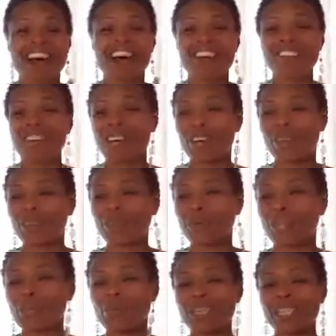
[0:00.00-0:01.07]
I've had
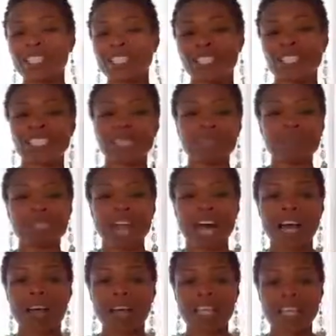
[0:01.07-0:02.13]
3 weeks of deep
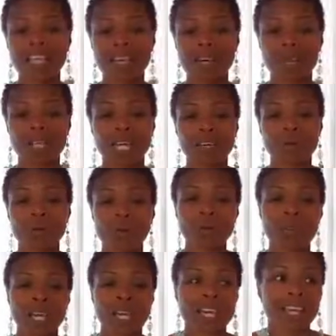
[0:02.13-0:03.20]
diving, and I'm like,
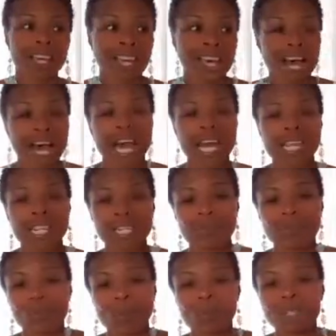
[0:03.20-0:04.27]
okay, I need
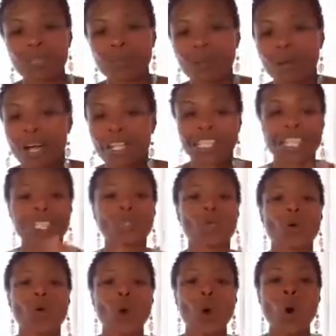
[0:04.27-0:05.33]
a moment to process
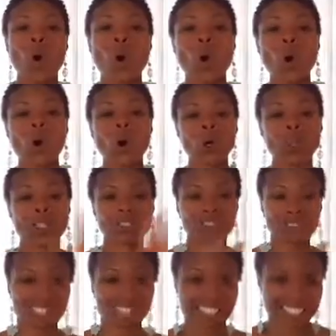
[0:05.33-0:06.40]
all
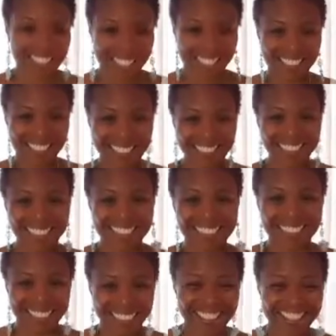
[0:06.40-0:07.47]
of this.
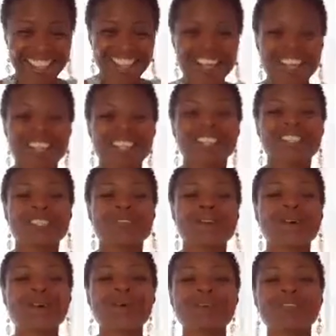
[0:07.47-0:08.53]

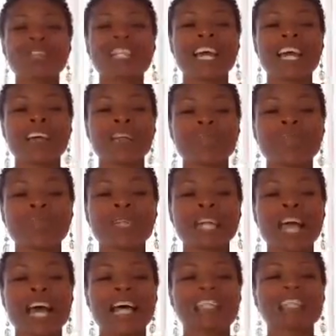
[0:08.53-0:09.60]
So hopefully everyone
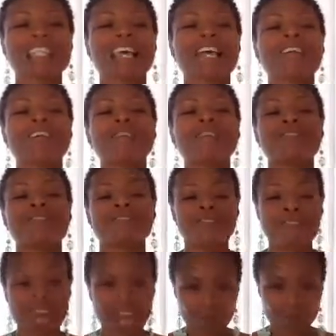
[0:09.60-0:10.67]
has a
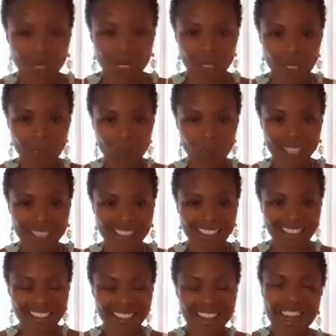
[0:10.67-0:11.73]
fabulous
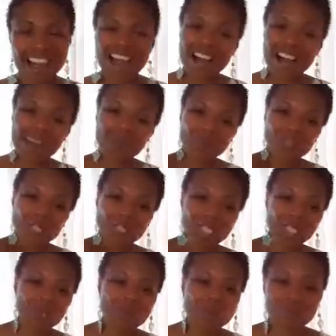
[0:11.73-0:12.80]
week. I will
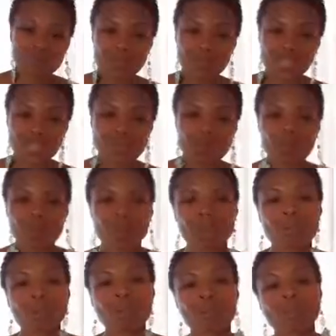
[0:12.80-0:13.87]
see you on Facebook.
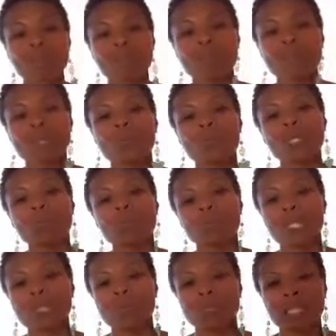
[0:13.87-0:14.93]
Remember, the midweek
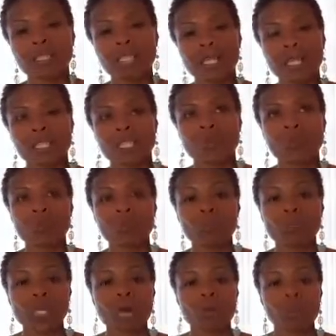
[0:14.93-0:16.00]
mini meditation will
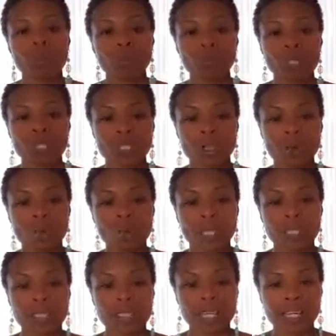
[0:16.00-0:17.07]
be posted on
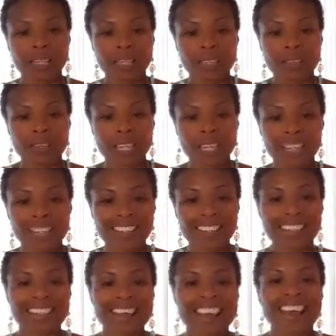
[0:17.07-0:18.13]
Wednesday evening,
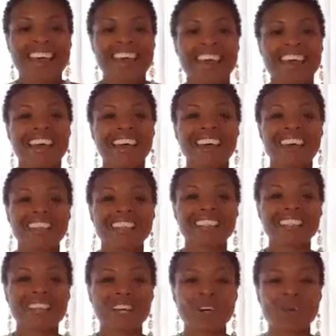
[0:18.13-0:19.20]

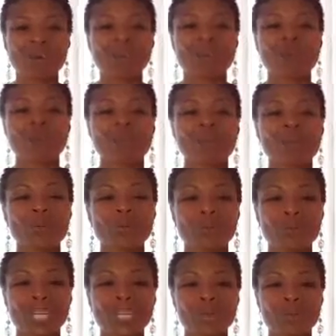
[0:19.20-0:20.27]
and I hope you have a
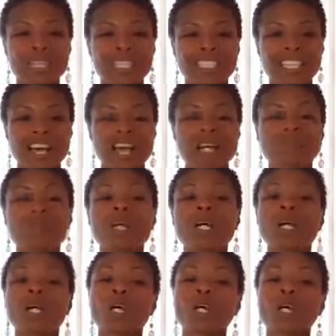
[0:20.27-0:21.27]
great, great time.